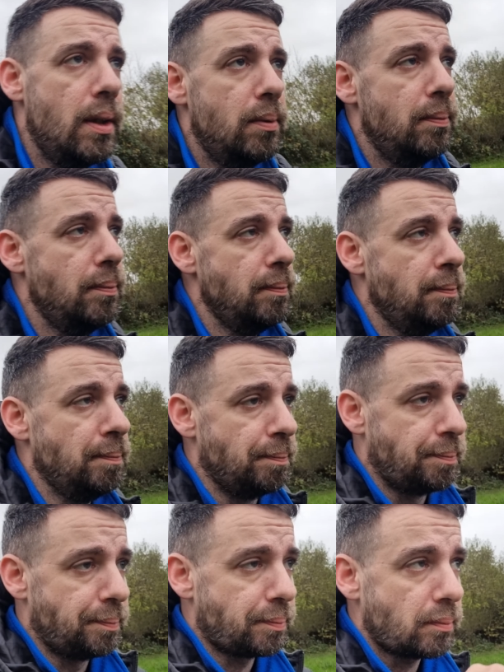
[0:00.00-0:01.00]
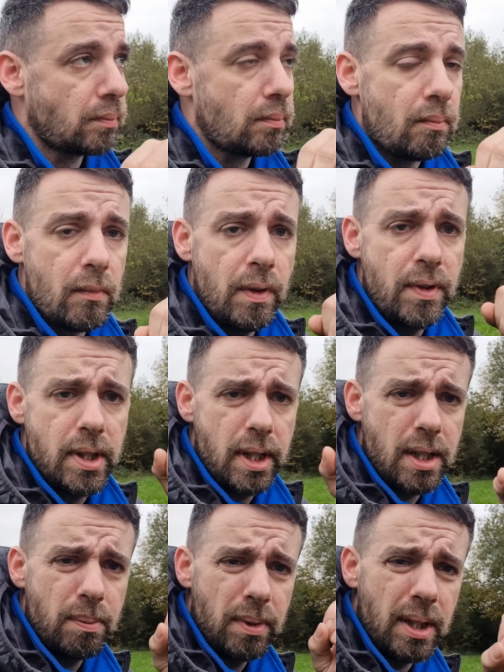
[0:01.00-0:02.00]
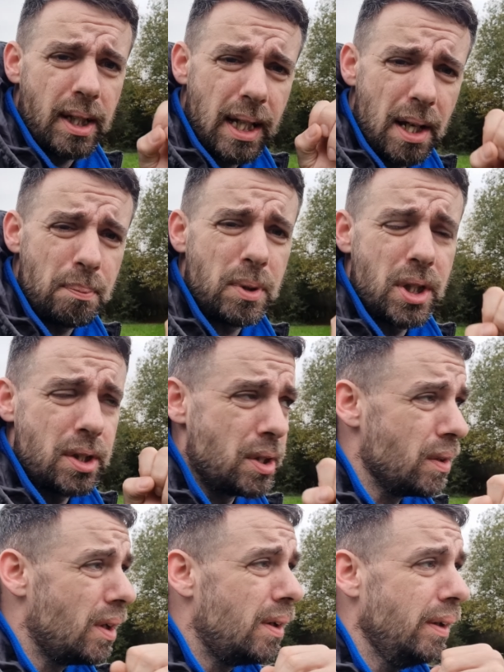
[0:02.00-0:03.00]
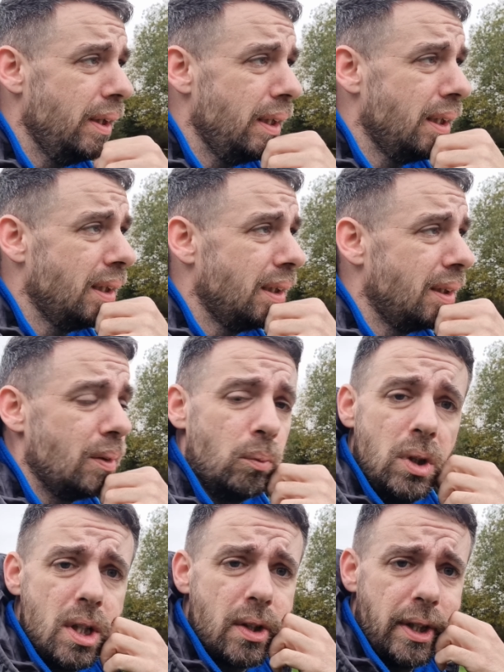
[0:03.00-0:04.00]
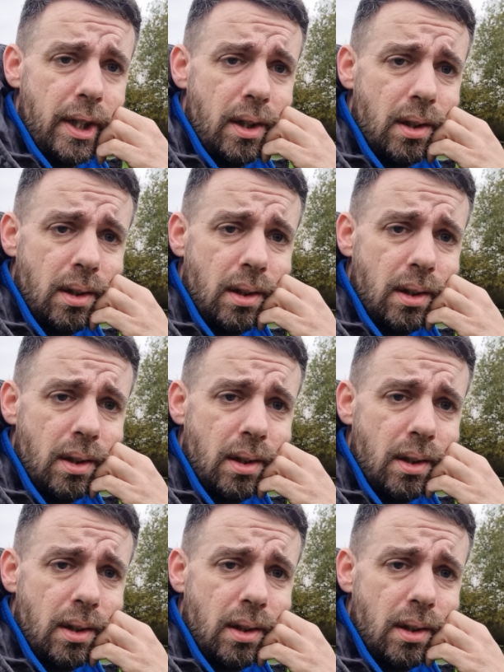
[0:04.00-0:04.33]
if you see something that captures your eye, work on it.